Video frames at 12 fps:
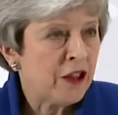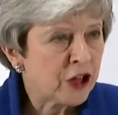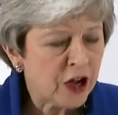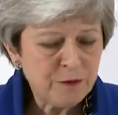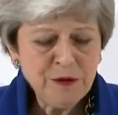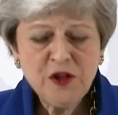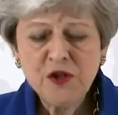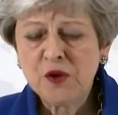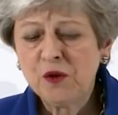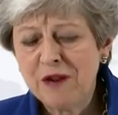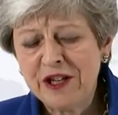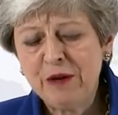Now, the government
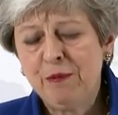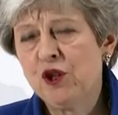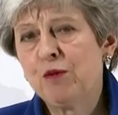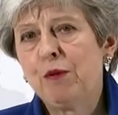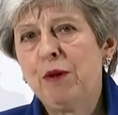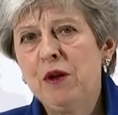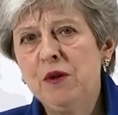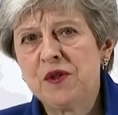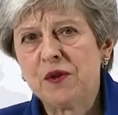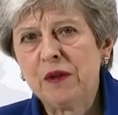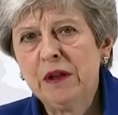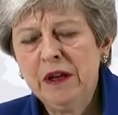has already put a
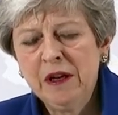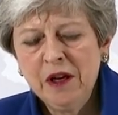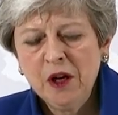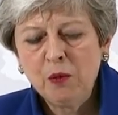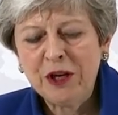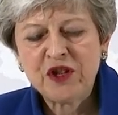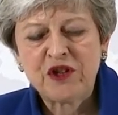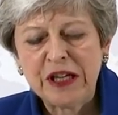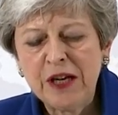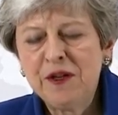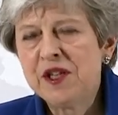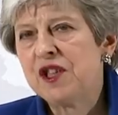proposal which
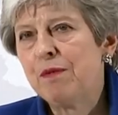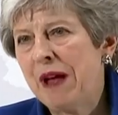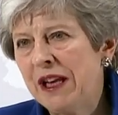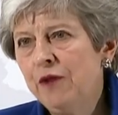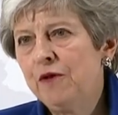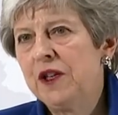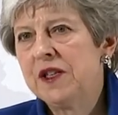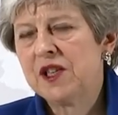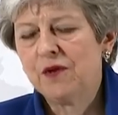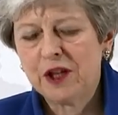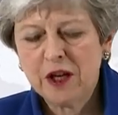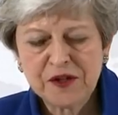delivers the
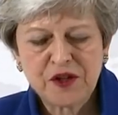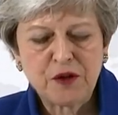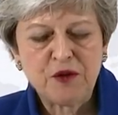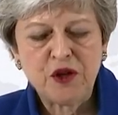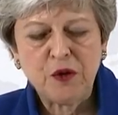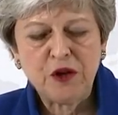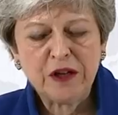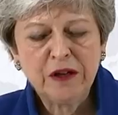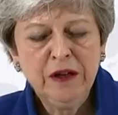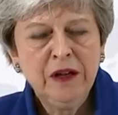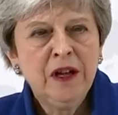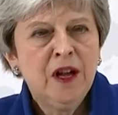benefits of a customs
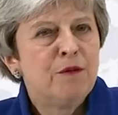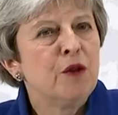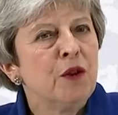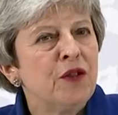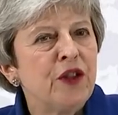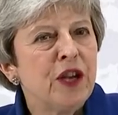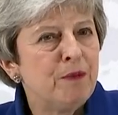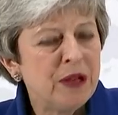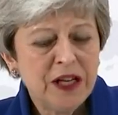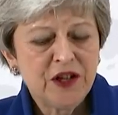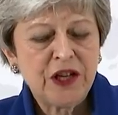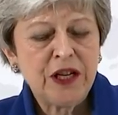union but with the
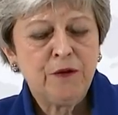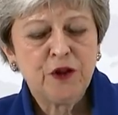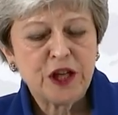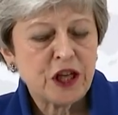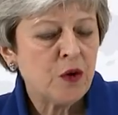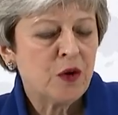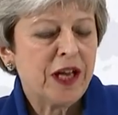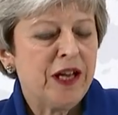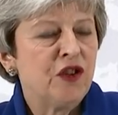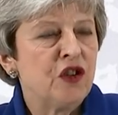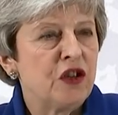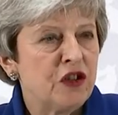ability for the
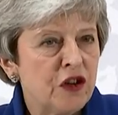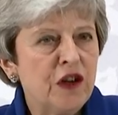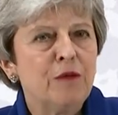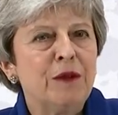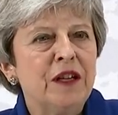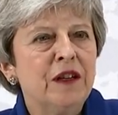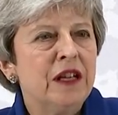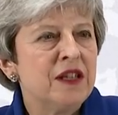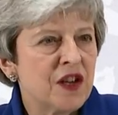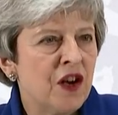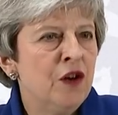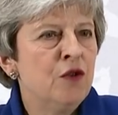UK to determine
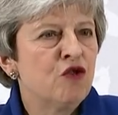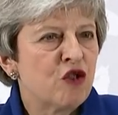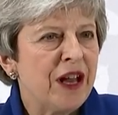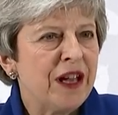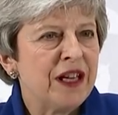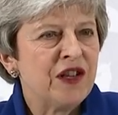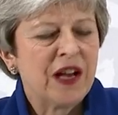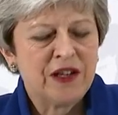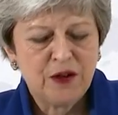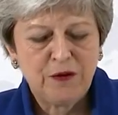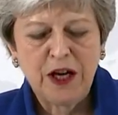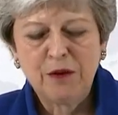its own trade
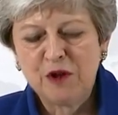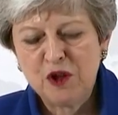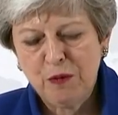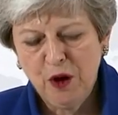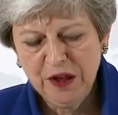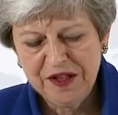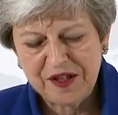and development